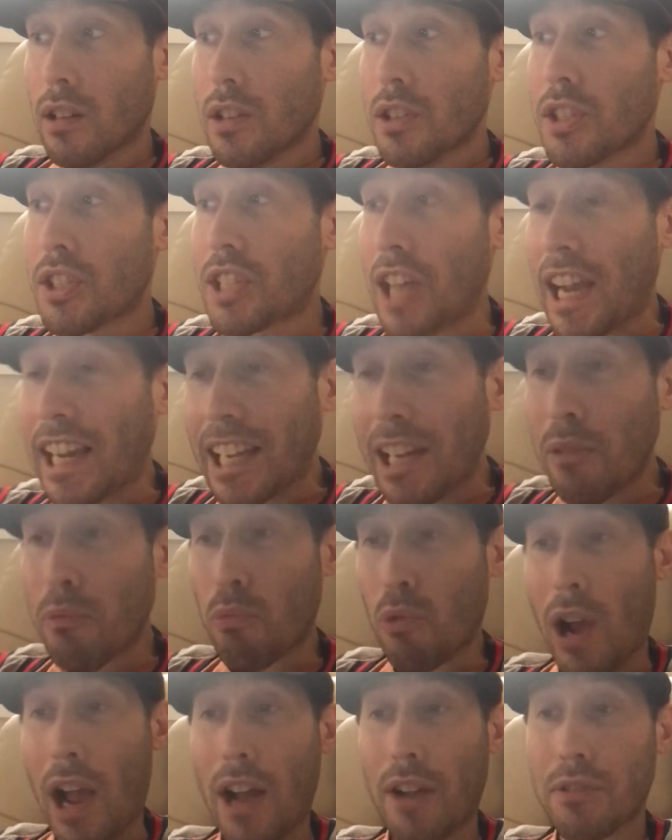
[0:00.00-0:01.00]

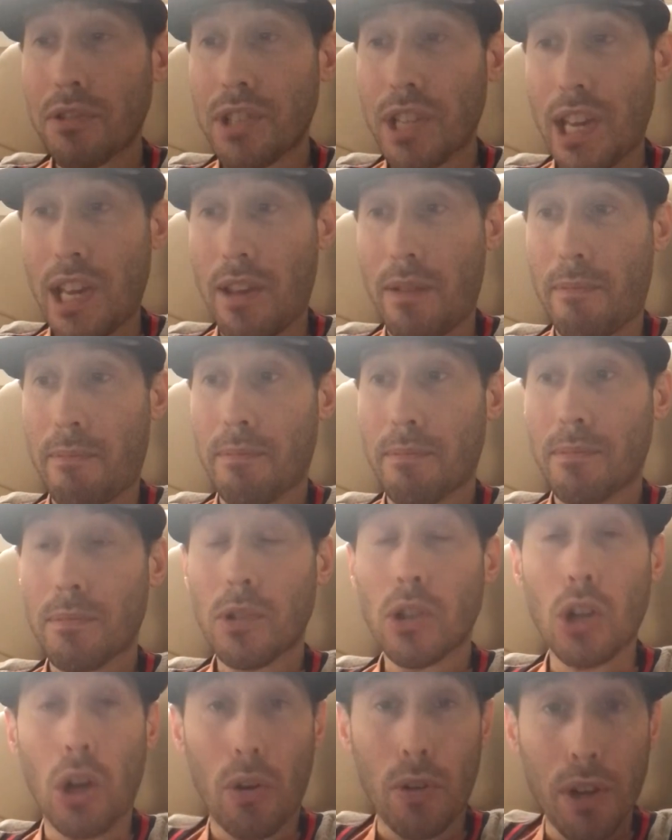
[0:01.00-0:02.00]
second-round team
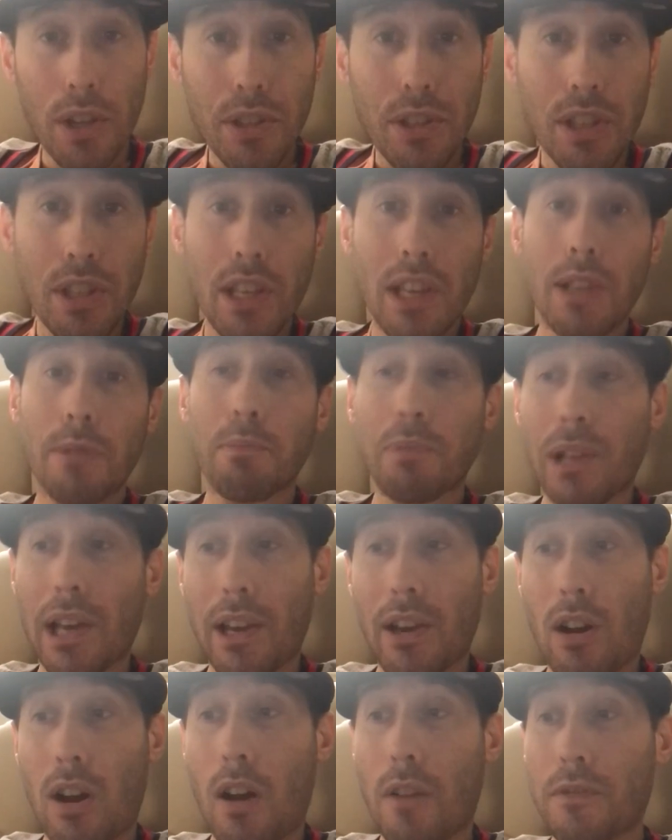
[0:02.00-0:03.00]
going into these
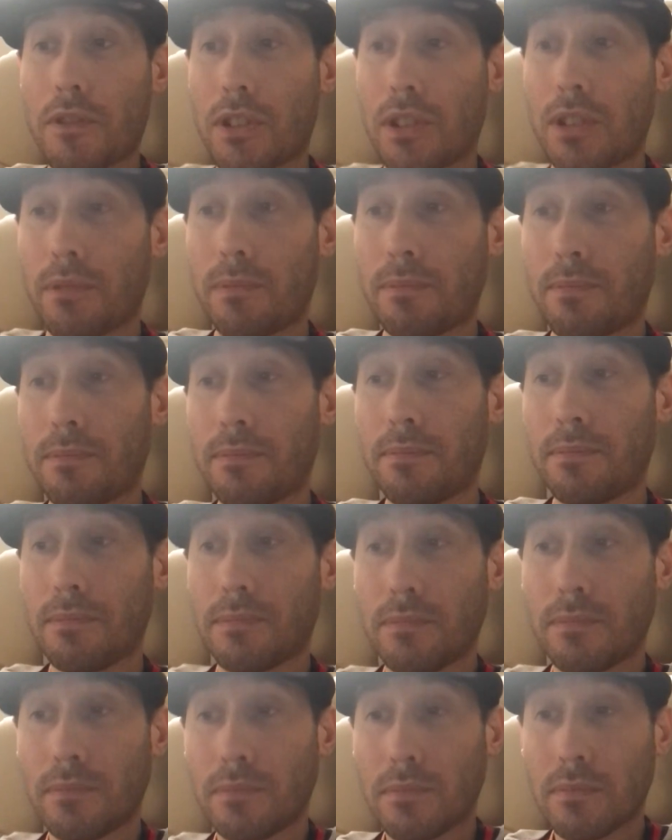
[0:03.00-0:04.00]
playoffs,
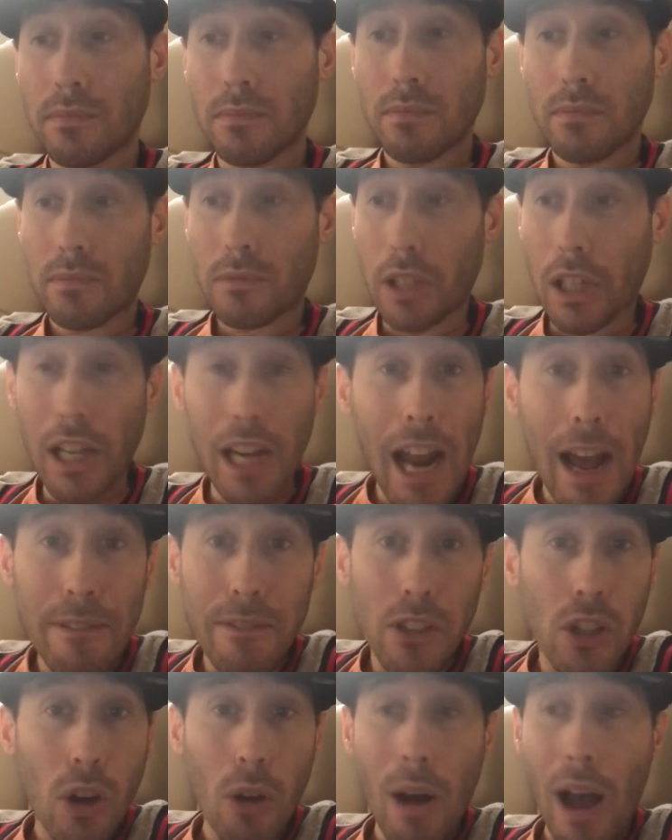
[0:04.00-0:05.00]
you're going to have
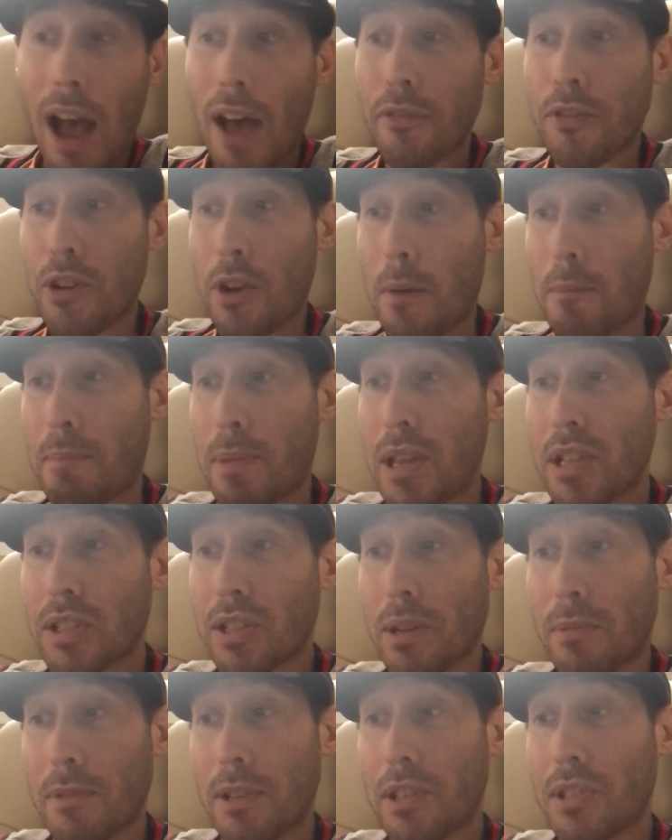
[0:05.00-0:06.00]
to go out there and beat
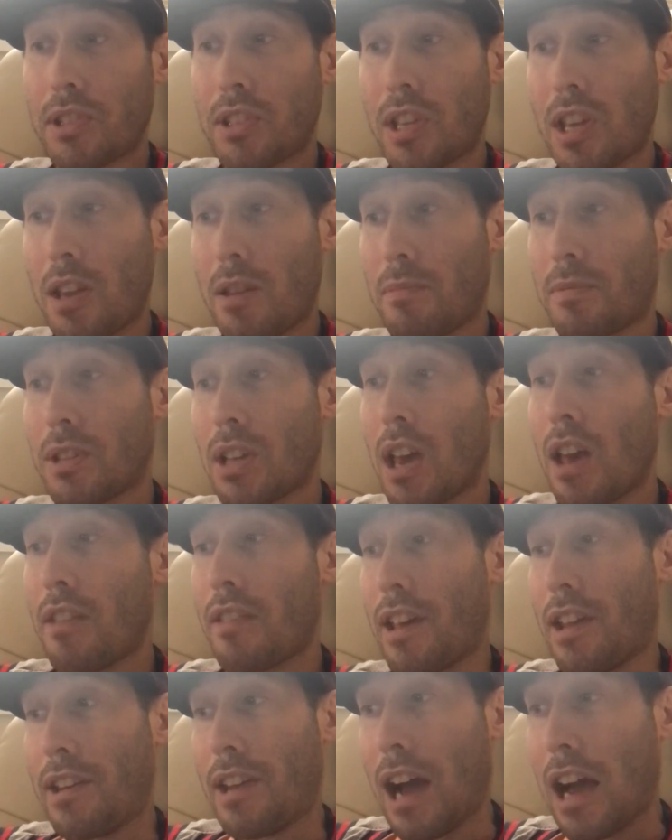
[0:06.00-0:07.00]
some of these teams
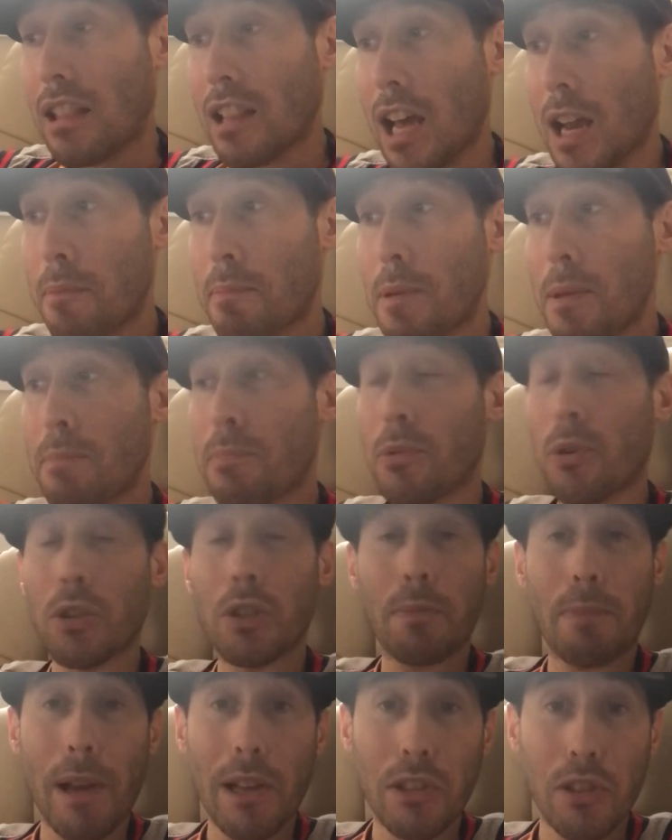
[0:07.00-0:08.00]
that not a lot of people
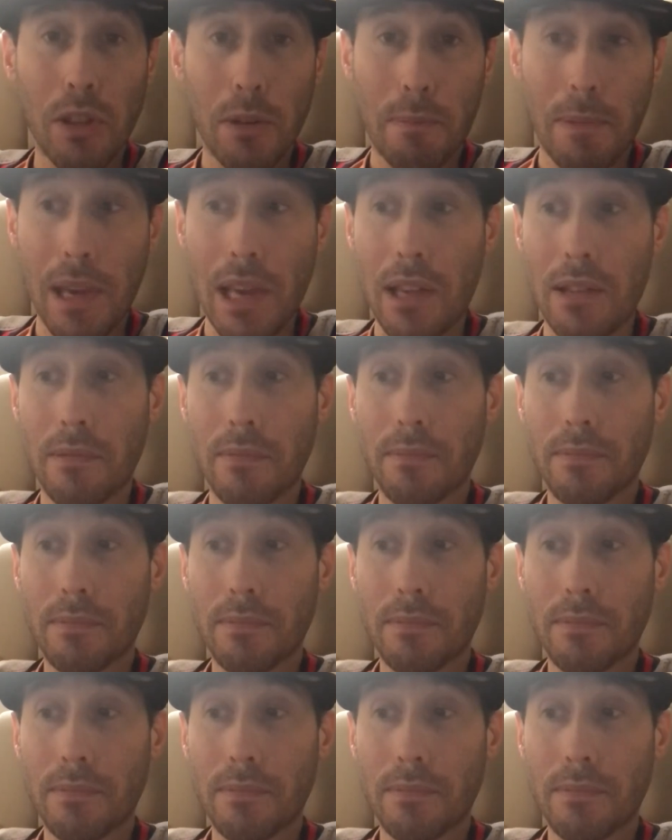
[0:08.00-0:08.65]
expect you to beat.